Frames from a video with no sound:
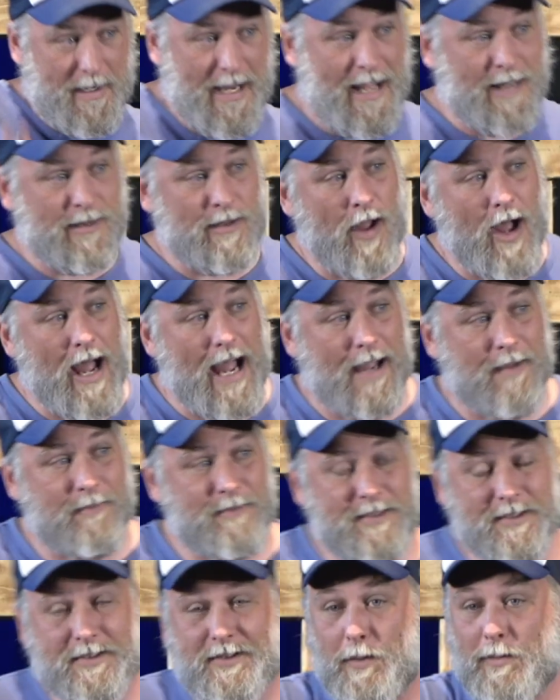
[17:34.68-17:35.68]
our lives
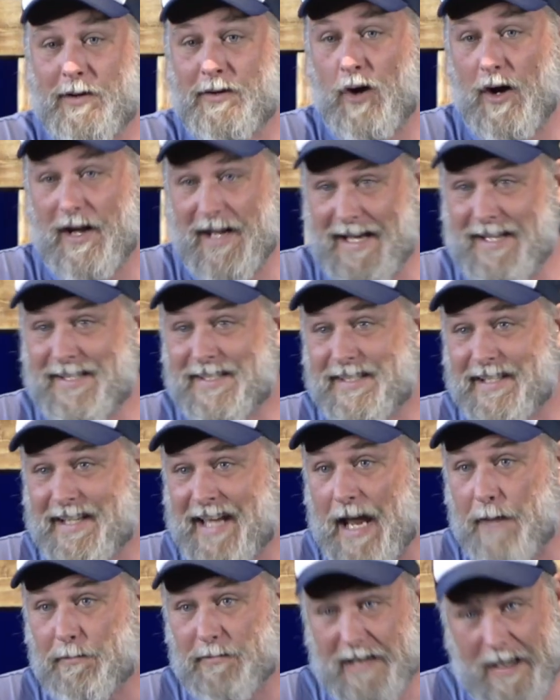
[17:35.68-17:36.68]
so we've got Easter
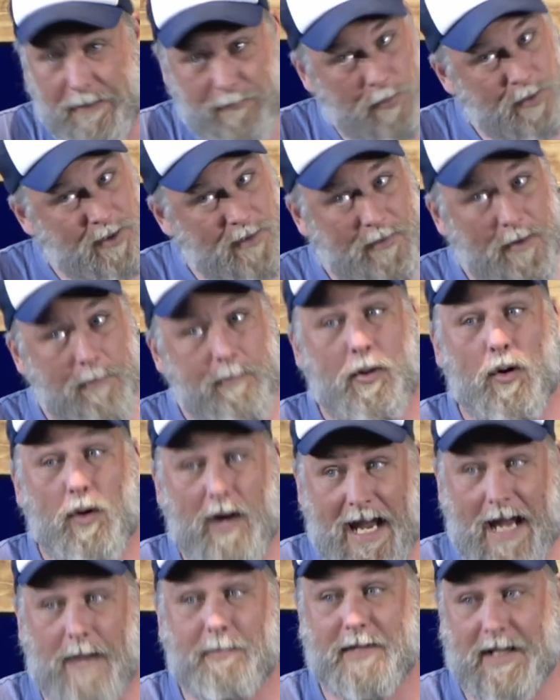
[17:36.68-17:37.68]
camp levels of input
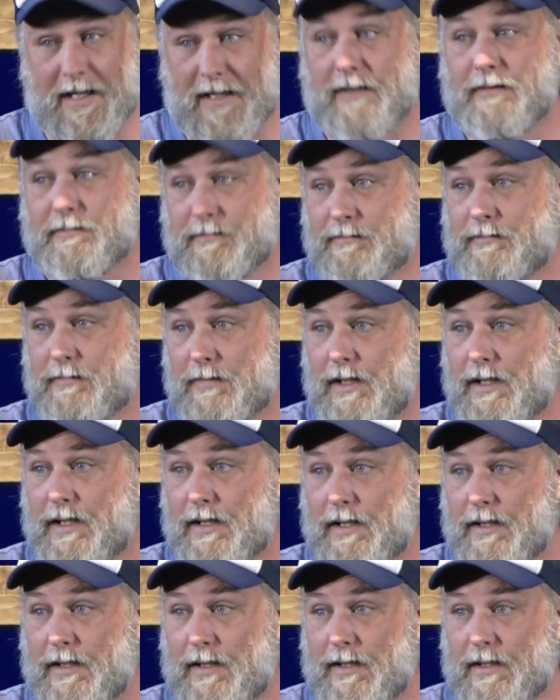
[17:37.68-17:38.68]
happening?
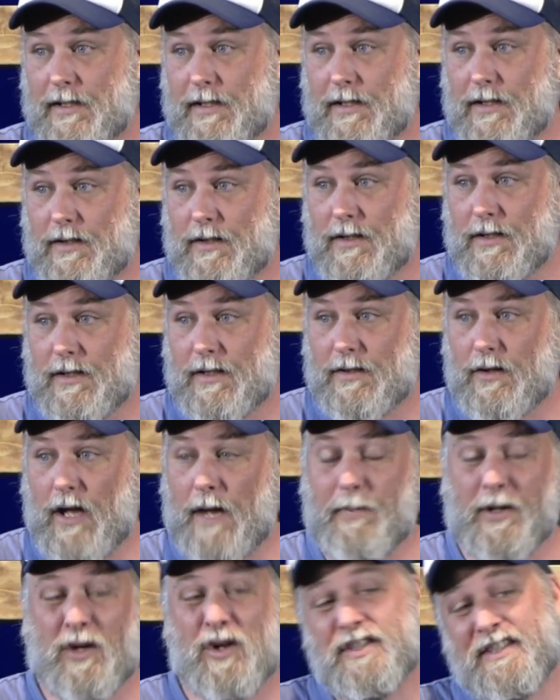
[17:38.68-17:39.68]

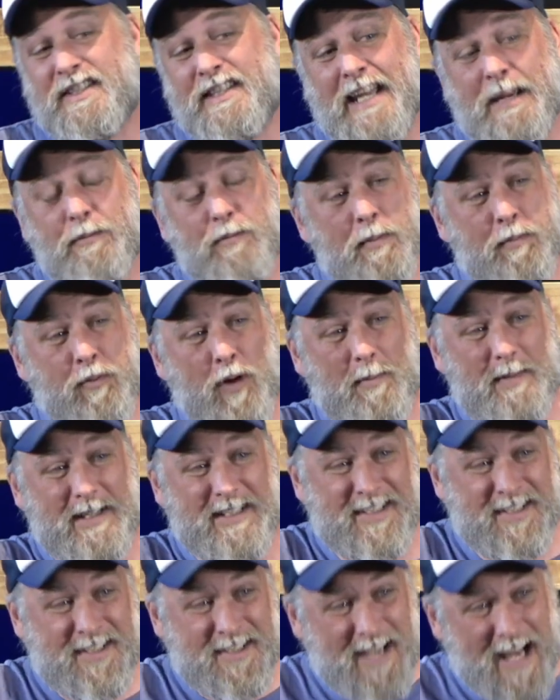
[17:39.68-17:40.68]
Like, because then we're probably
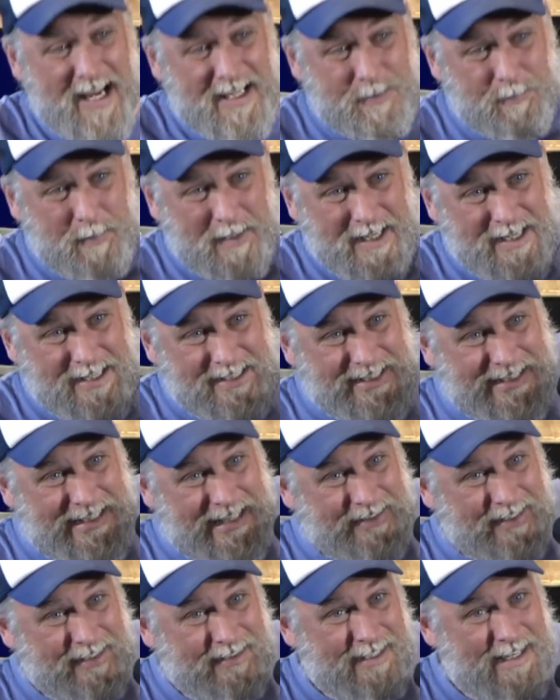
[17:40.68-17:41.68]
just beginning to
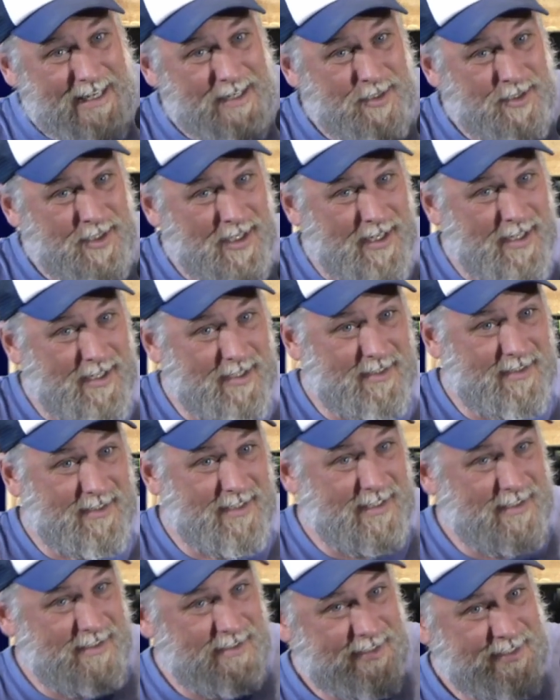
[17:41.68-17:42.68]
get the ledger
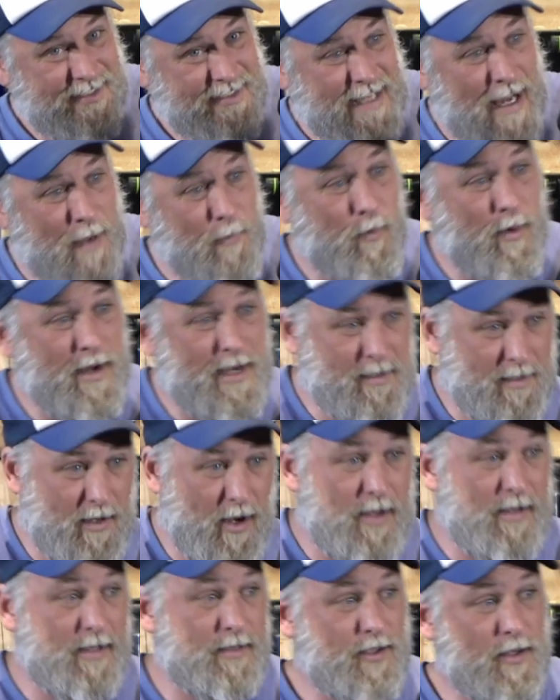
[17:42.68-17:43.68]
somewhere
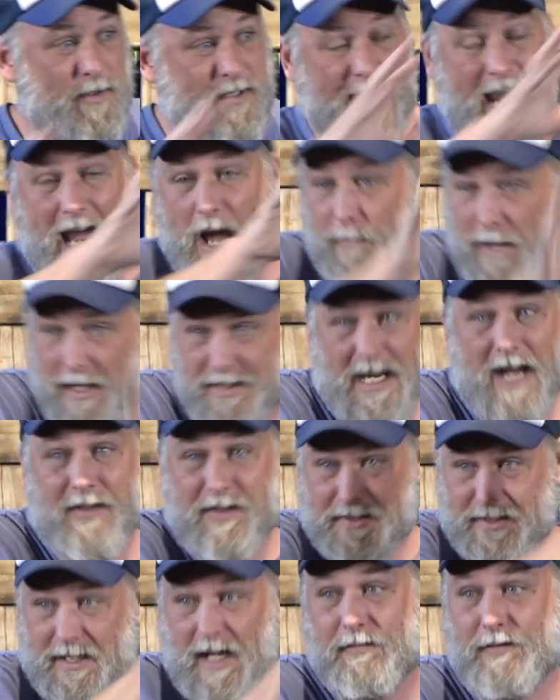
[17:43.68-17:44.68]
in terms of how much
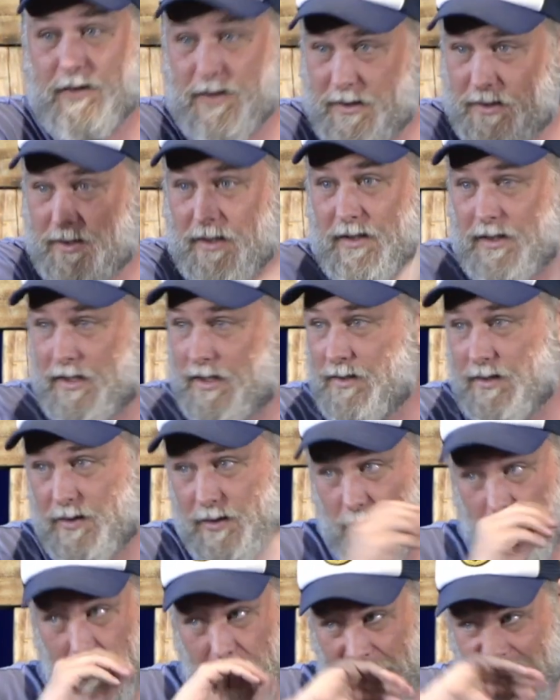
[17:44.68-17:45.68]
other stuff you're just going to
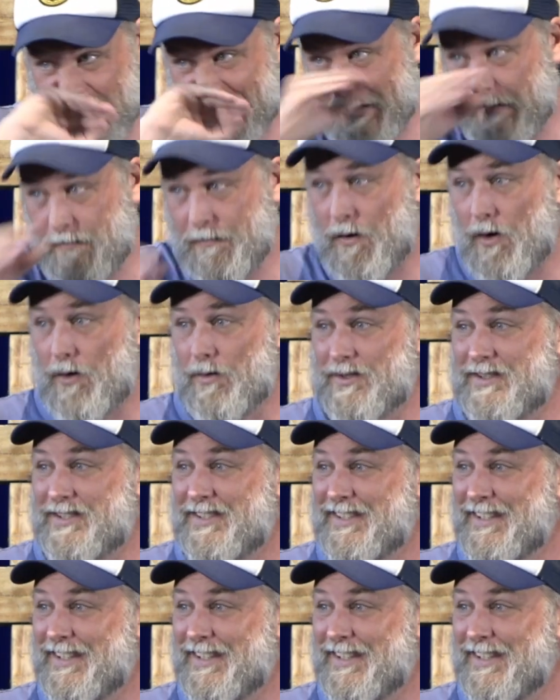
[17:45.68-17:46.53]
consume by default.